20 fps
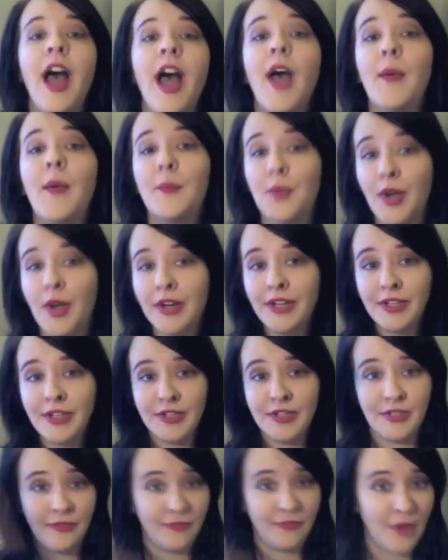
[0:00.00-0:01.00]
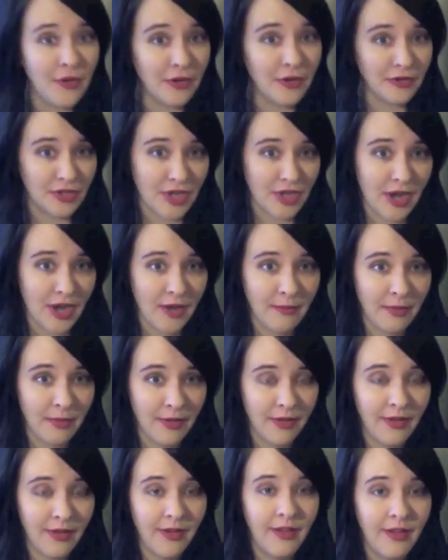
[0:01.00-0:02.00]
brought it into Photoshop,
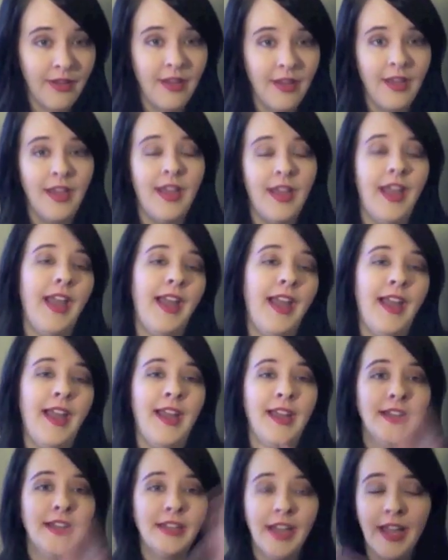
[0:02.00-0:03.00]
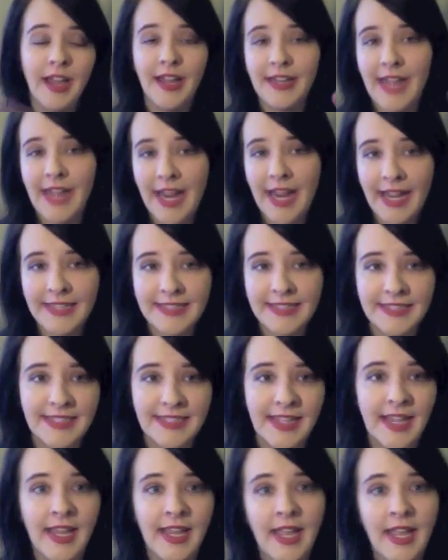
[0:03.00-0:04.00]
and enhanced
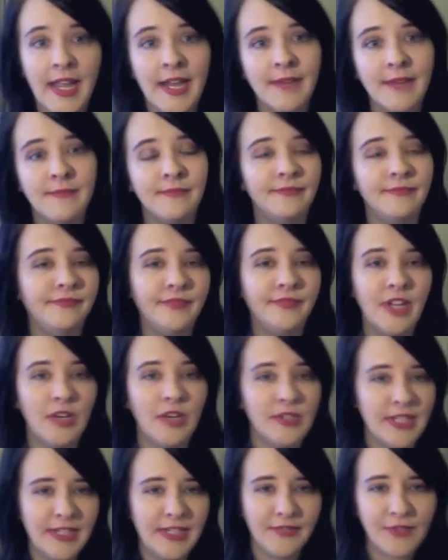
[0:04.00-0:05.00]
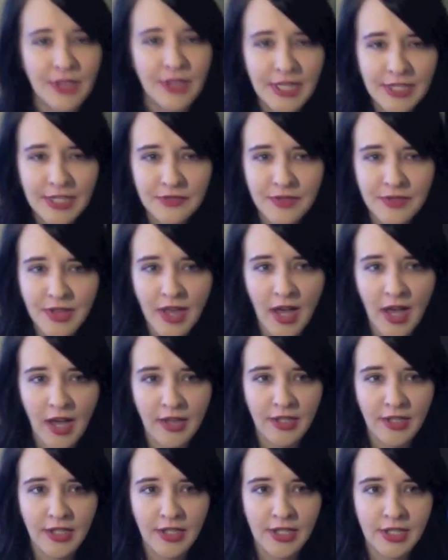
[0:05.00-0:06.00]
it, did different things with the
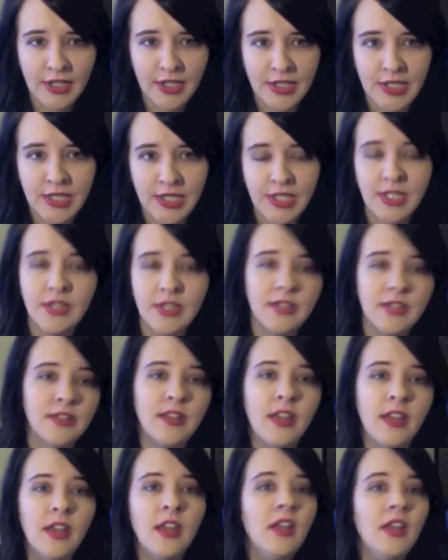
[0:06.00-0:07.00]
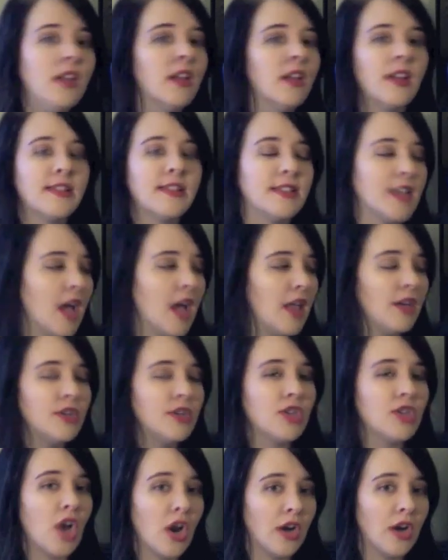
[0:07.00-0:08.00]
colors, because the colors
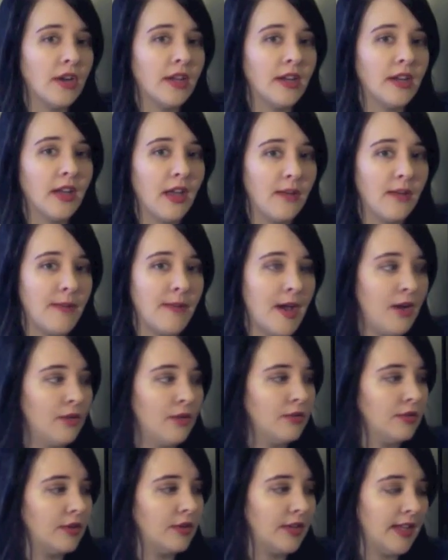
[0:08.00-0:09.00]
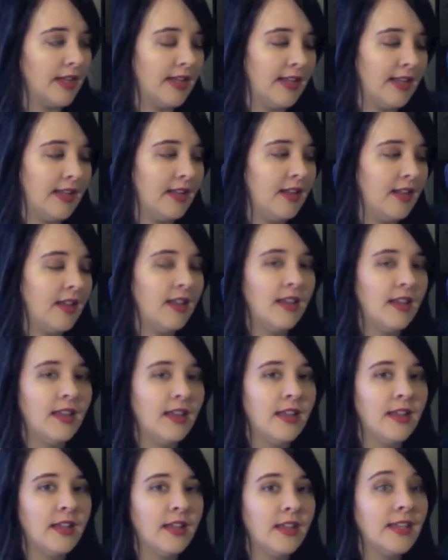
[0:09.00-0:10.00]
aren't going to come out looking
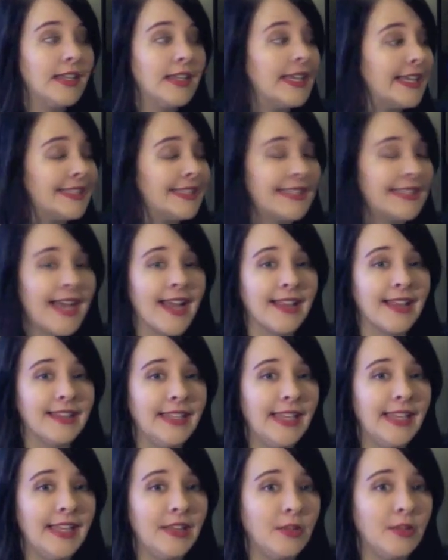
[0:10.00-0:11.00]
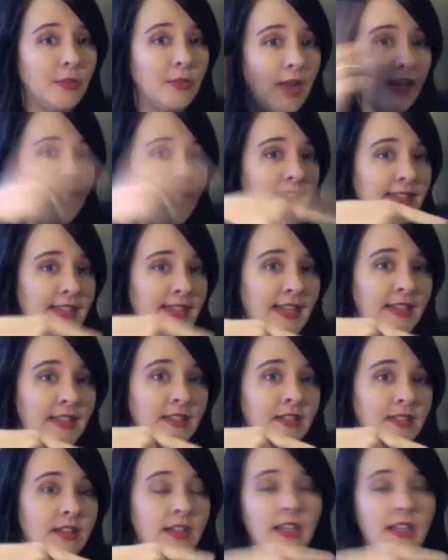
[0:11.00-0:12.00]
exactly the way they did
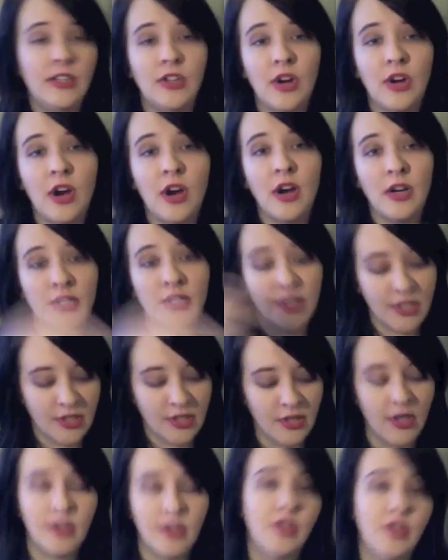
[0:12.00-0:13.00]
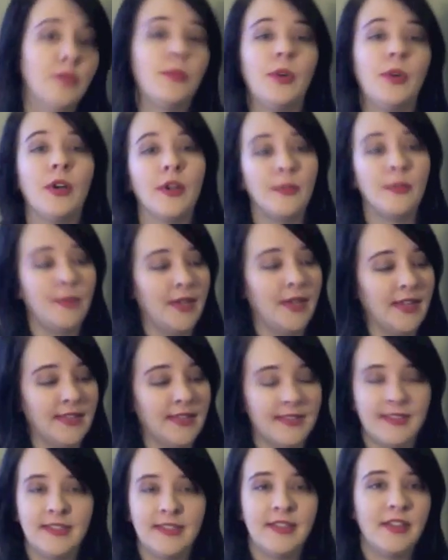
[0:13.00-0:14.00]
in your art on your book,
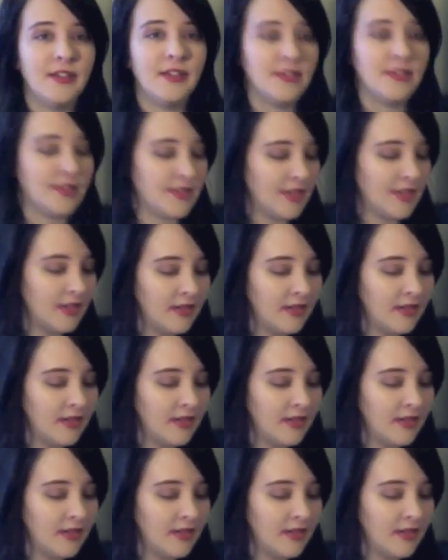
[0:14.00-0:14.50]
because there's